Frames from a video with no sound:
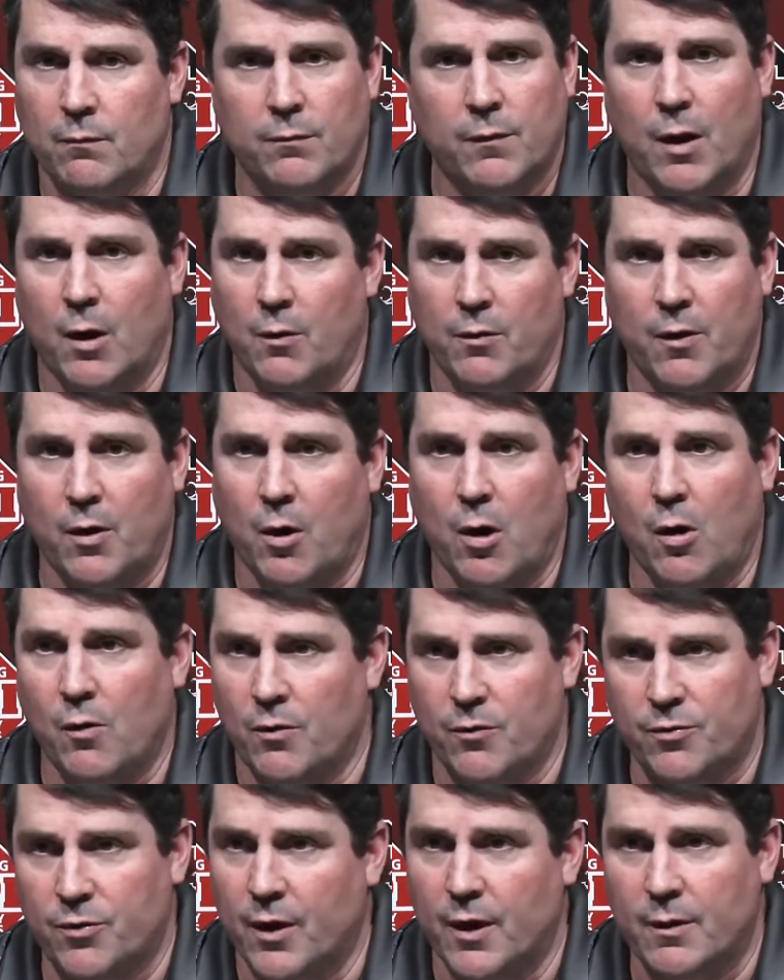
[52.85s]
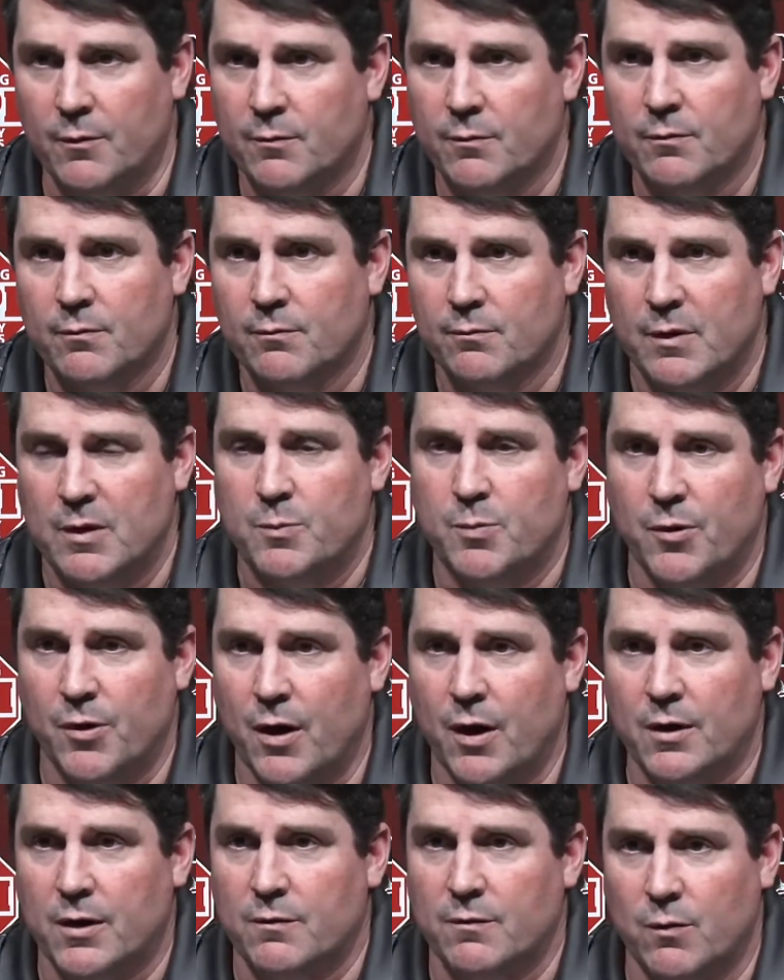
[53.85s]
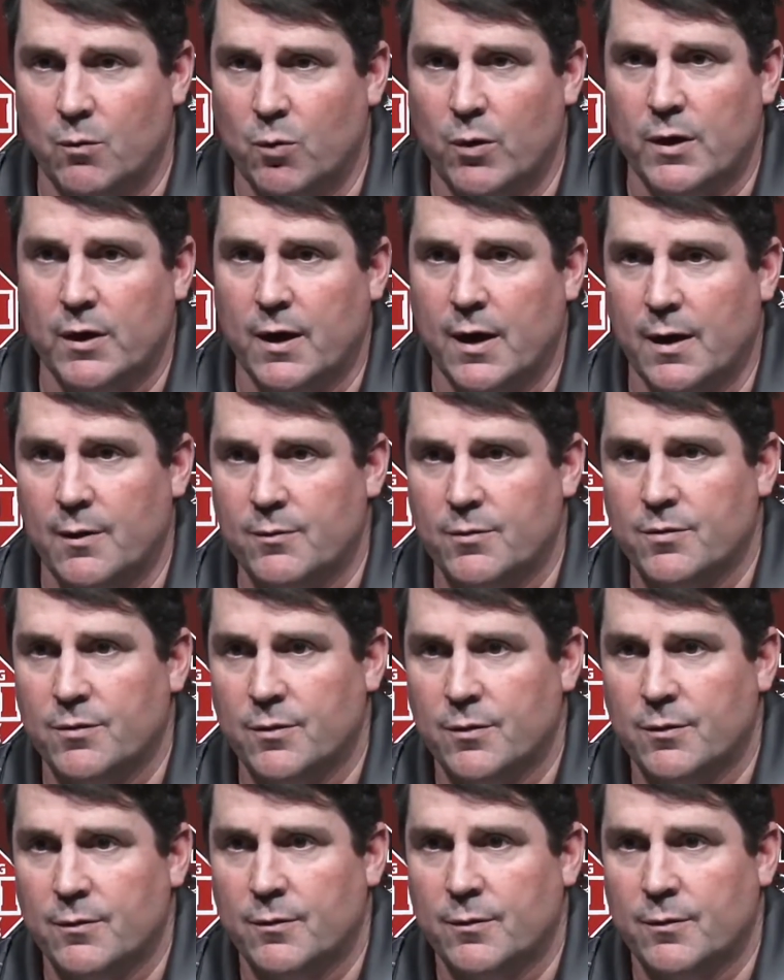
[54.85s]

No, they're all the same. Be productive and win games.